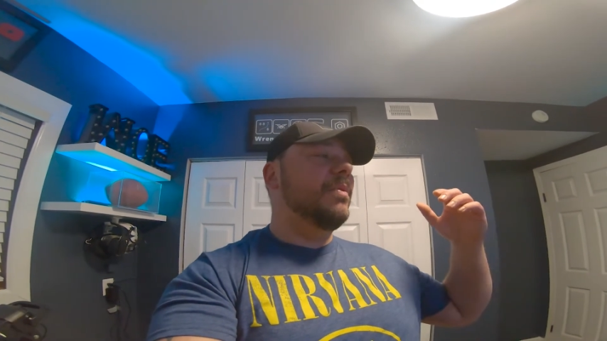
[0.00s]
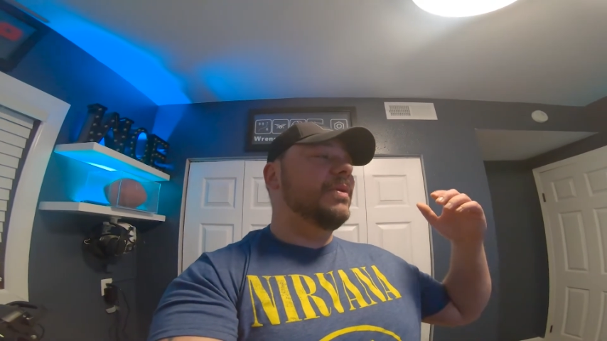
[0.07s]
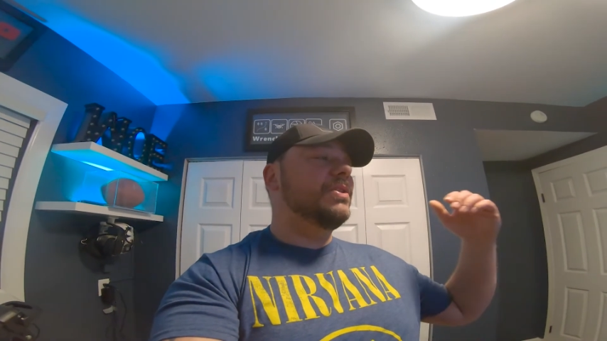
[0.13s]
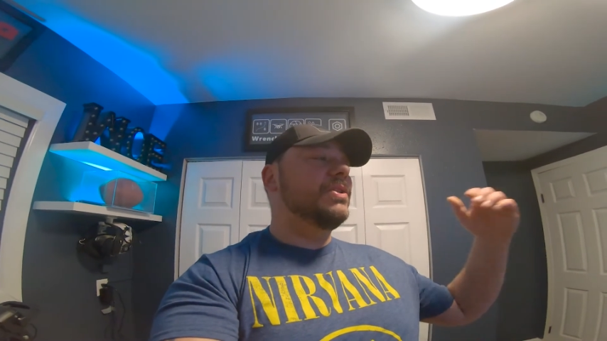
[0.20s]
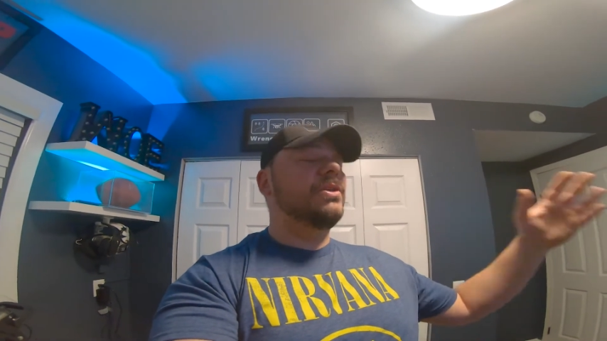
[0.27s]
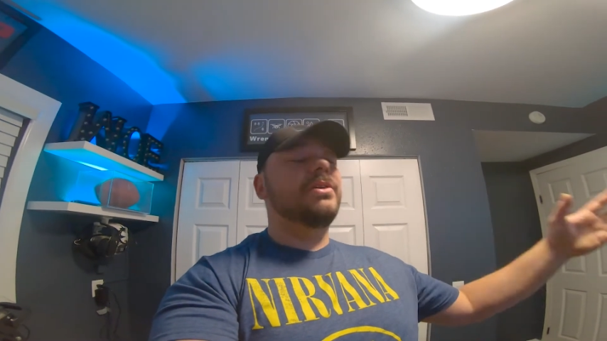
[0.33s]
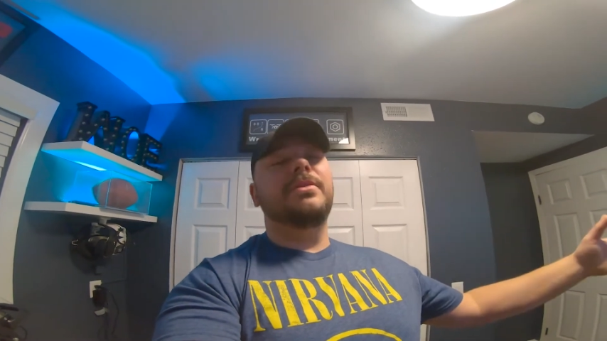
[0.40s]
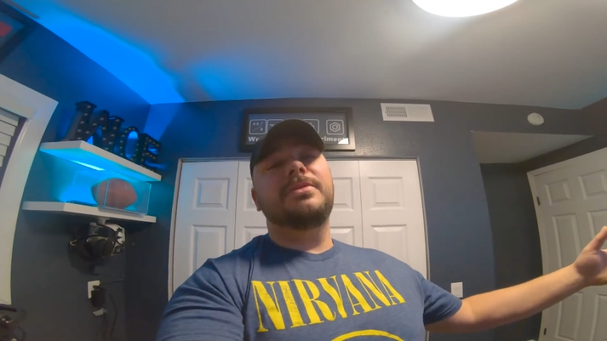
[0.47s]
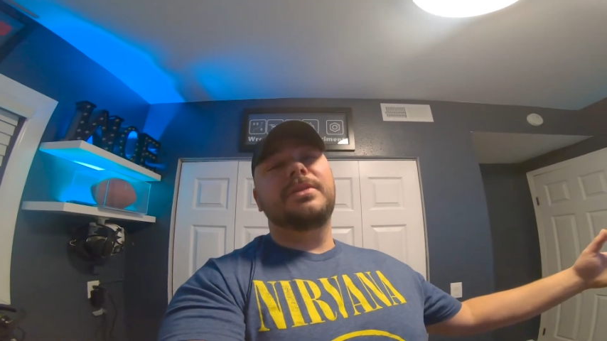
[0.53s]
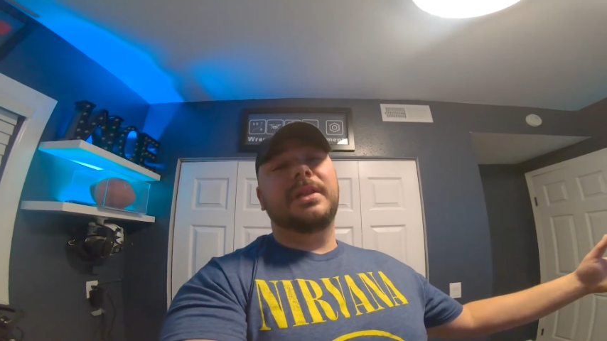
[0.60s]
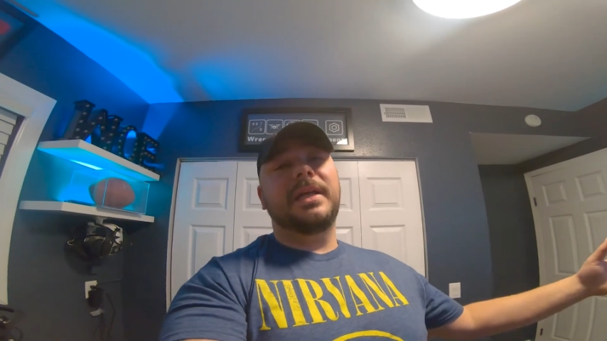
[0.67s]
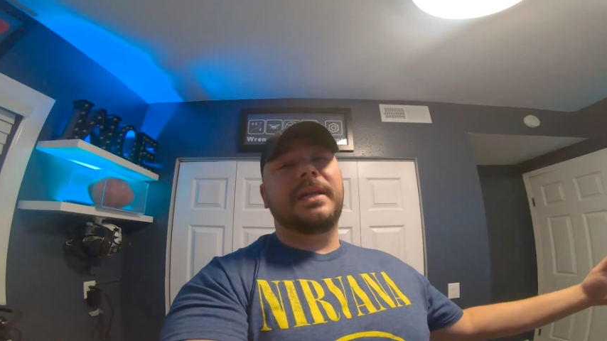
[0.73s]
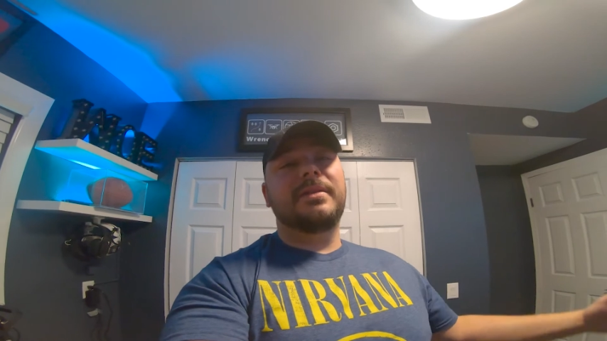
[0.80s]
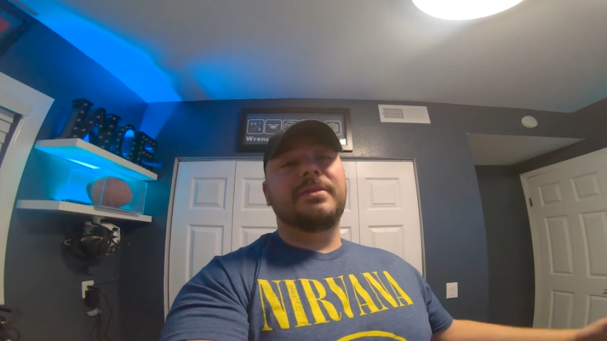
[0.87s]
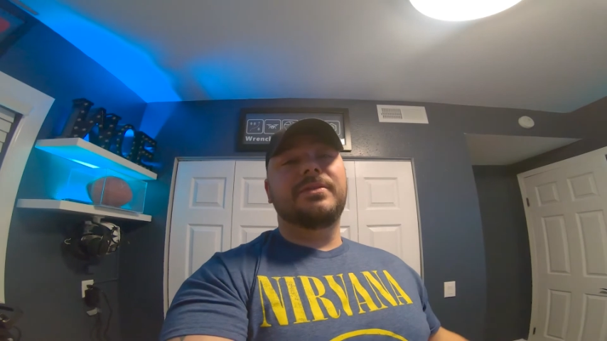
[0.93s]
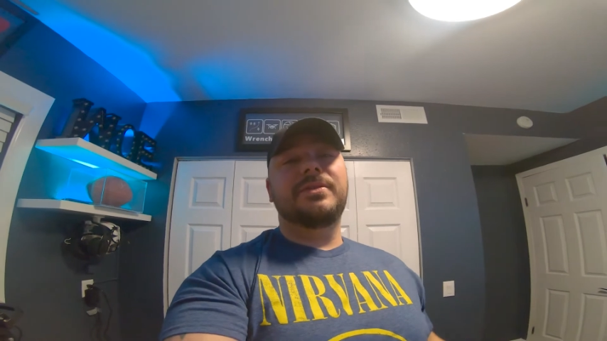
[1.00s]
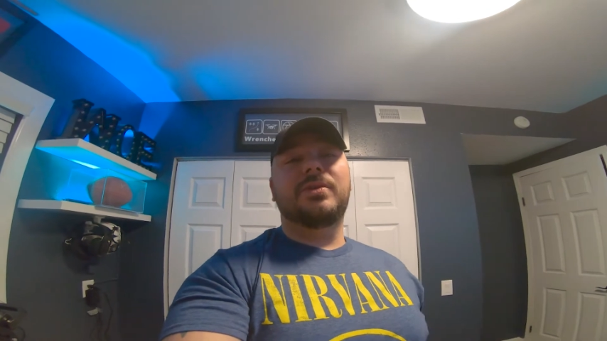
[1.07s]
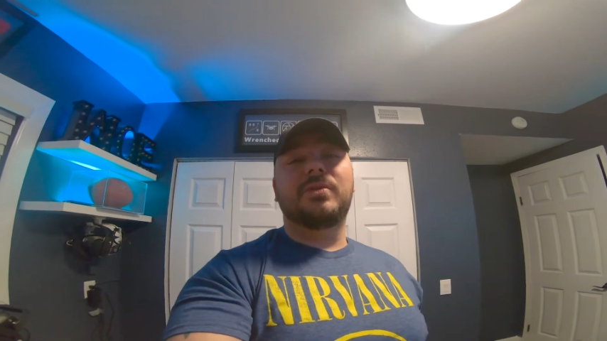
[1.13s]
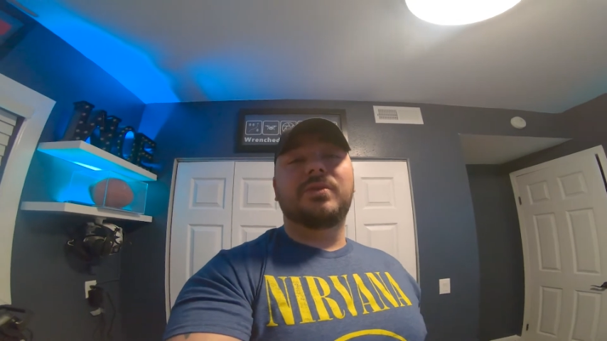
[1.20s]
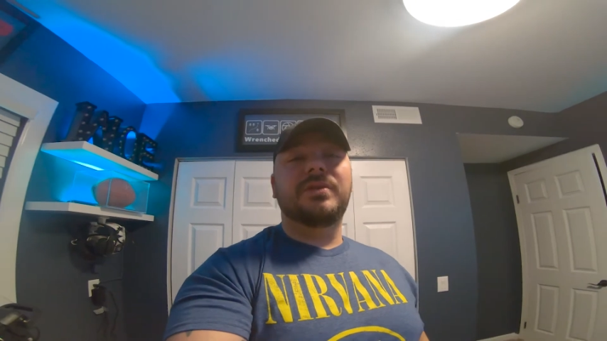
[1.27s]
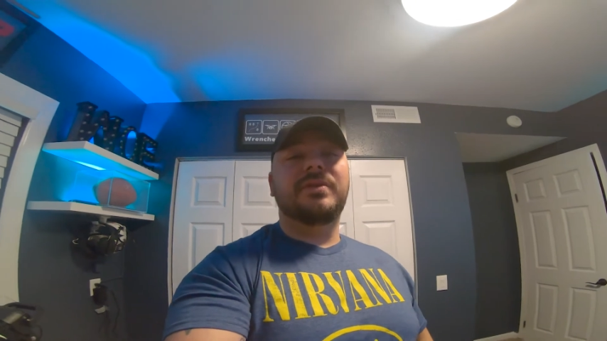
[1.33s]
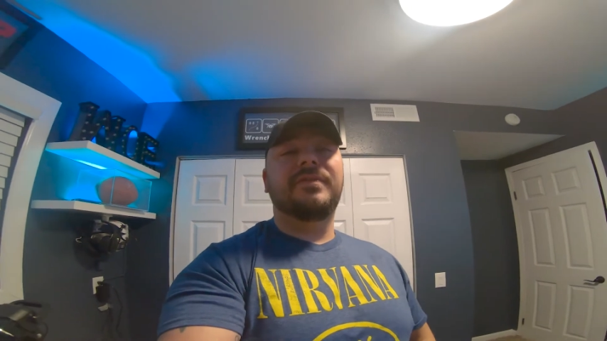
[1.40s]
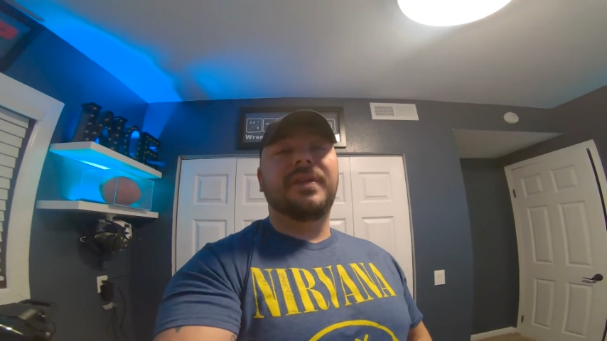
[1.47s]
which includes a lot of those older